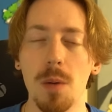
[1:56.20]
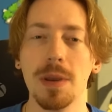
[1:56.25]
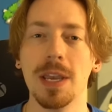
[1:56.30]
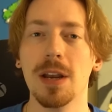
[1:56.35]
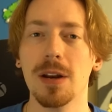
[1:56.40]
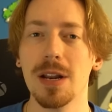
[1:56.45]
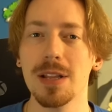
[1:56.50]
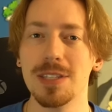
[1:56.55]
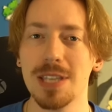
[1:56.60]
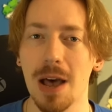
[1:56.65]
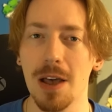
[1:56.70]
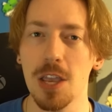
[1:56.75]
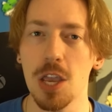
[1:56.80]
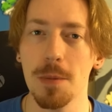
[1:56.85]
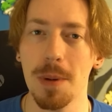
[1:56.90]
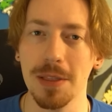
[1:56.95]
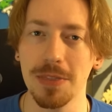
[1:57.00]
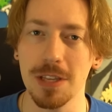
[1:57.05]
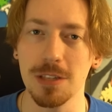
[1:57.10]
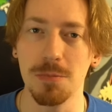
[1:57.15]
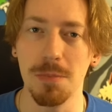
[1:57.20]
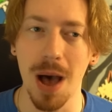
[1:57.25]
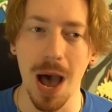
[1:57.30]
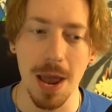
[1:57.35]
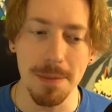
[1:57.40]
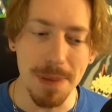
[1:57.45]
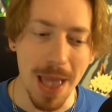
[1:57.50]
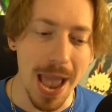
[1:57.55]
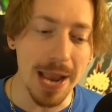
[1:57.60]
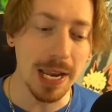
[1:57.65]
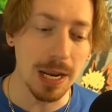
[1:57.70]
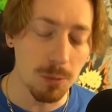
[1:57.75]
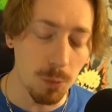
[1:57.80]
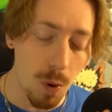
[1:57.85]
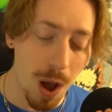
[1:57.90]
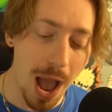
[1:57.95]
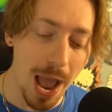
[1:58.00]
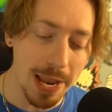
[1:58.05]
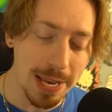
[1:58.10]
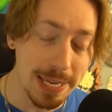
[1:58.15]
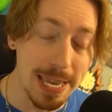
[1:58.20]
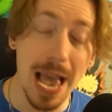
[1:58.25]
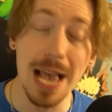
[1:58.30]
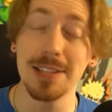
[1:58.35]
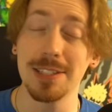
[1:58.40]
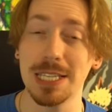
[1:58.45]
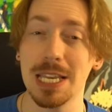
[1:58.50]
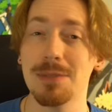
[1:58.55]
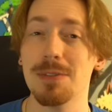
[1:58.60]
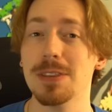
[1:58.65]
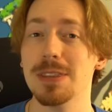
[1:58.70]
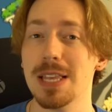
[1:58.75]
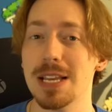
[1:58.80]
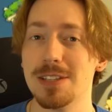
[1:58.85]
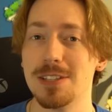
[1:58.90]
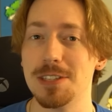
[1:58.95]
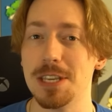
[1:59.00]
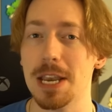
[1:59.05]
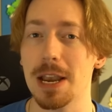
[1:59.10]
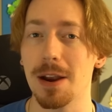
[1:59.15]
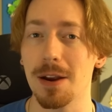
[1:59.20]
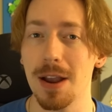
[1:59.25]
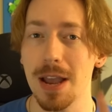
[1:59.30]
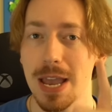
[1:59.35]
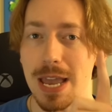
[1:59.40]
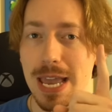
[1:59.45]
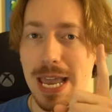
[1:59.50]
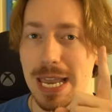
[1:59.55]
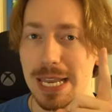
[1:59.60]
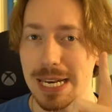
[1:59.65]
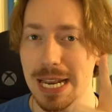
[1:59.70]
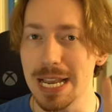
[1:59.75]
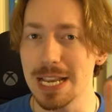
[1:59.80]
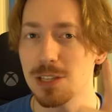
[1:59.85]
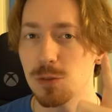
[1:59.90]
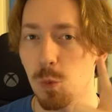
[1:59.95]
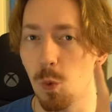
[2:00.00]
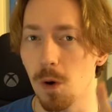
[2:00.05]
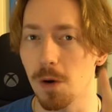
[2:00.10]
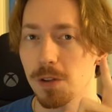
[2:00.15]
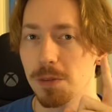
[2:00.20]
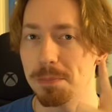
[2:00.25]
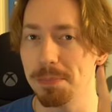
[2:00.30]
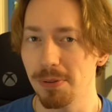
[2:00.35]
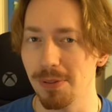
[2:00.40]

I'm here to tell you about this mod pack and why, yes, even this year, it is worth